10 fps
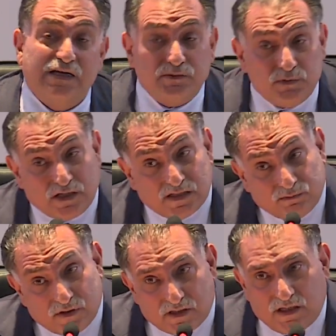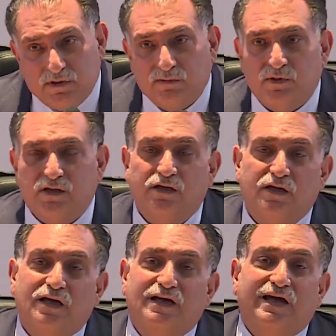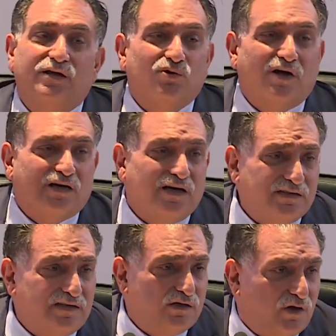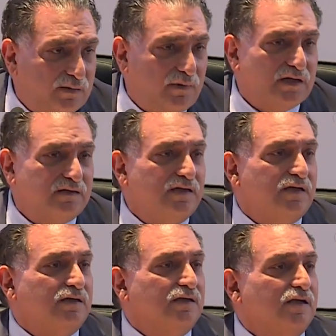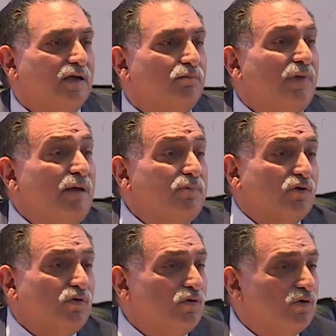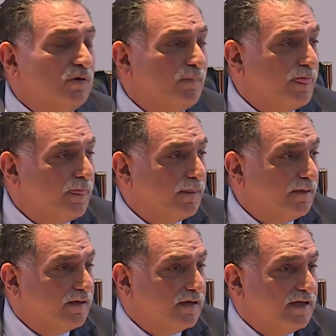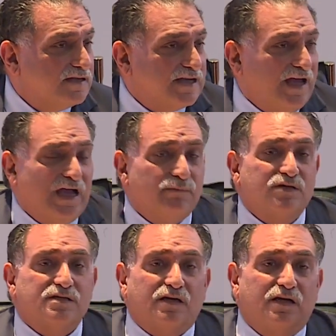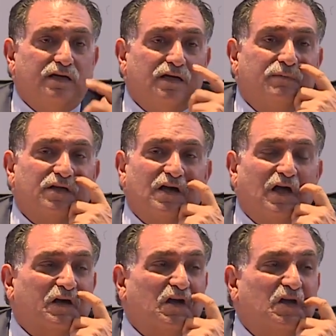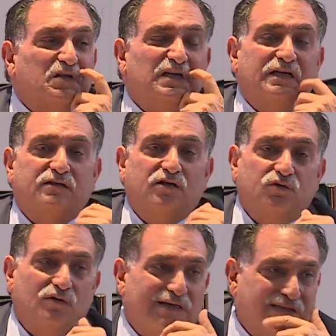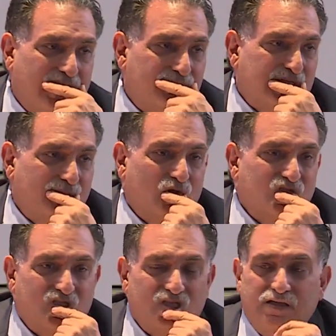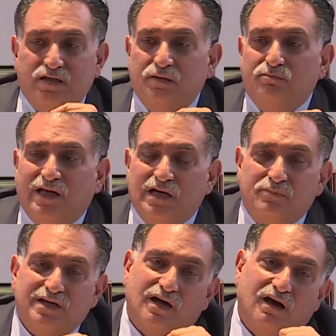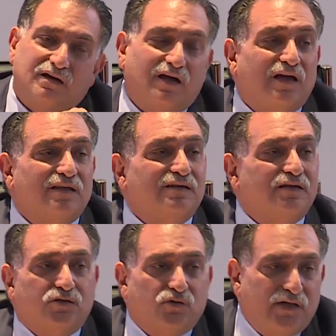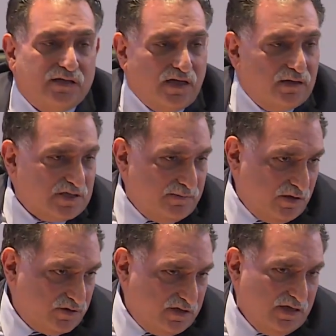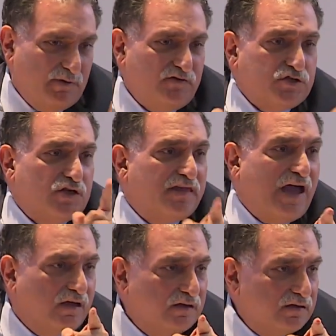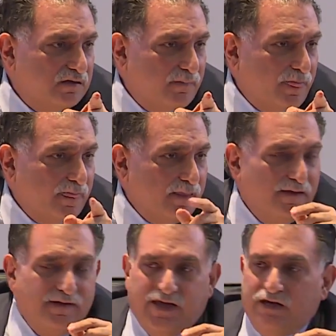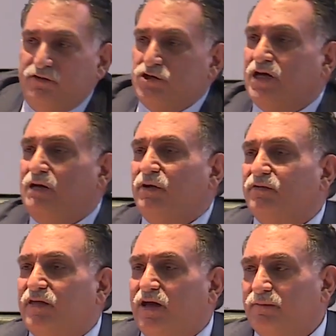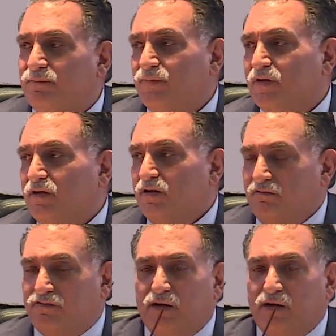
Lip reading: Because Israel and the United States do not think that it should be 100% anyway, because Resolution 242 does not stipulate that the territories occupied,